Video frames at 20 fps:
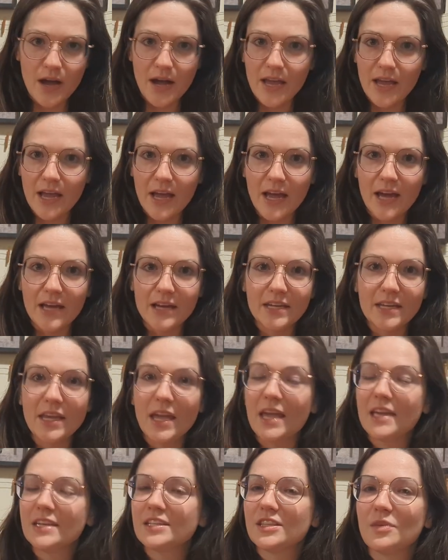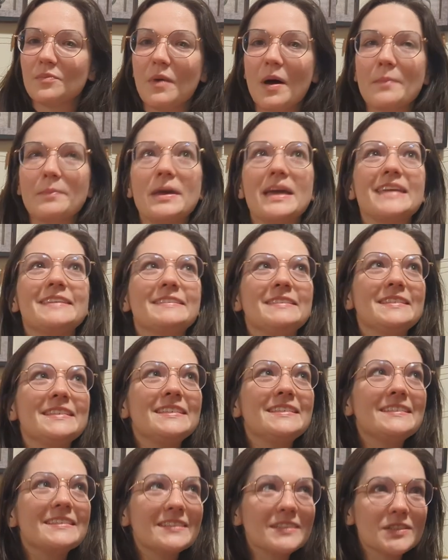I had caked them up
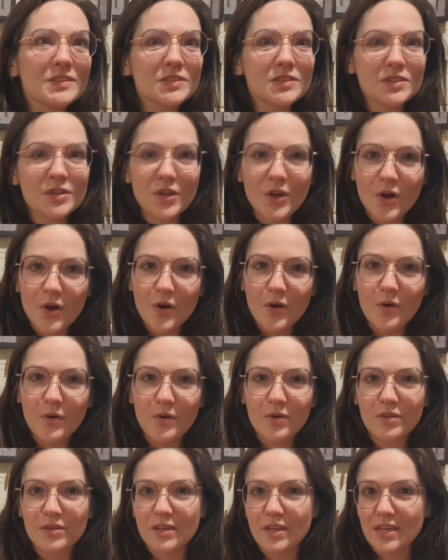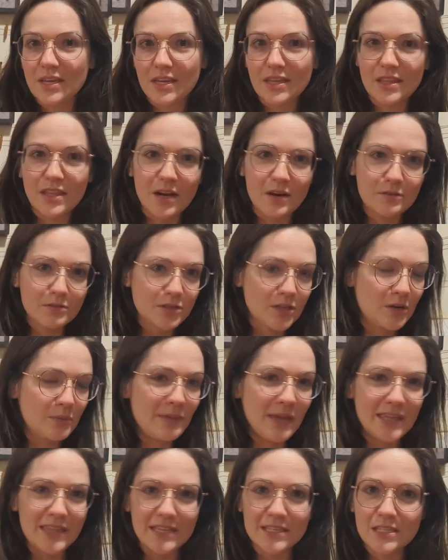years ago thinking that I was going to
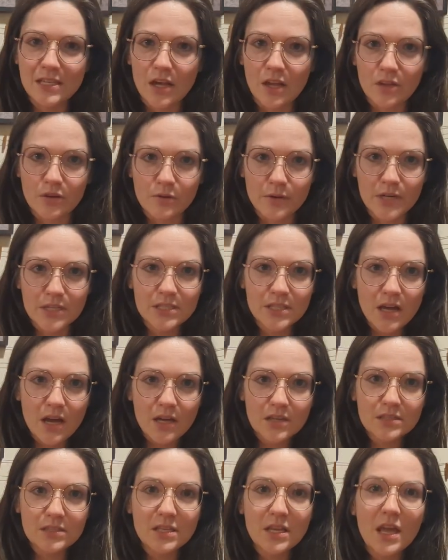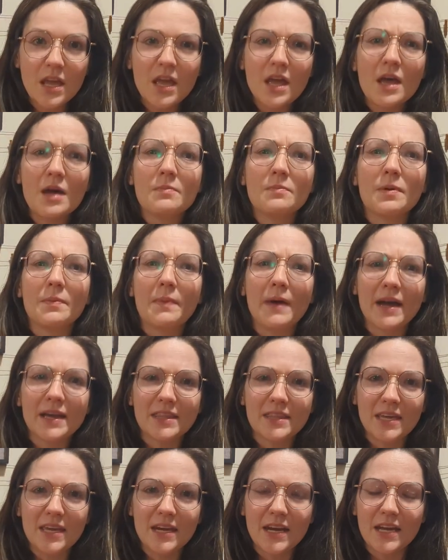make these colorwork socks, but
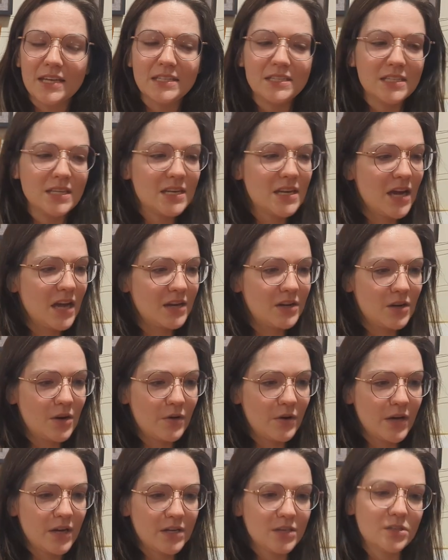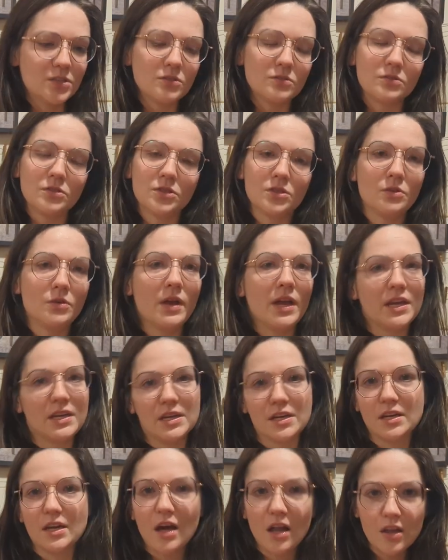back then I did not know how to do
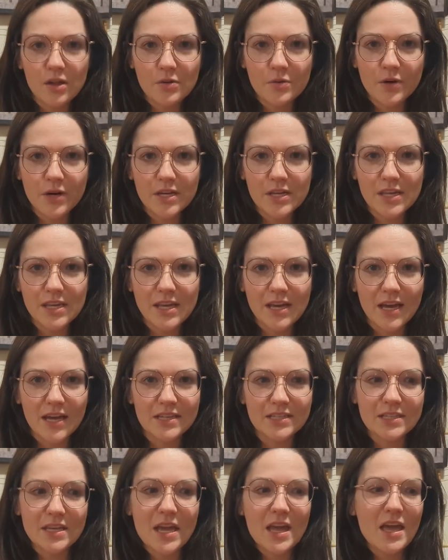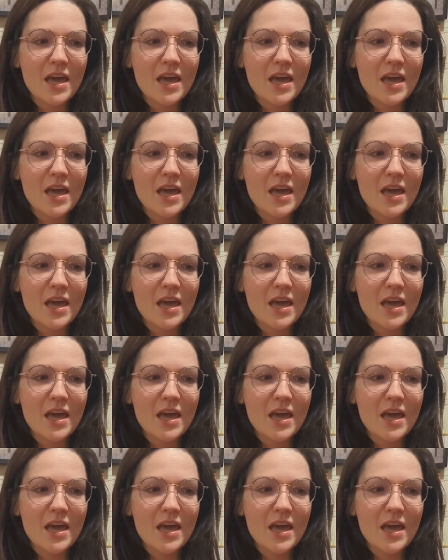two-handed colorwork yet.